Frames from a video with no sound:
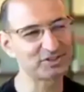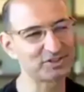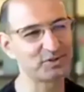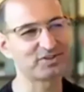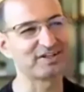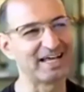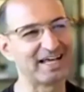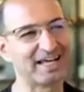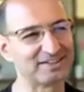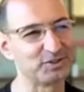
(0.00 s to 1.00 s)

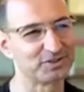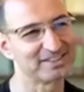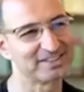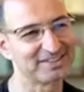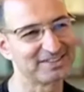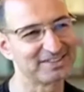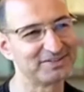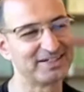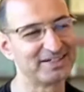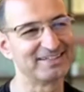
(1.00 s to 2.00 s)
So that's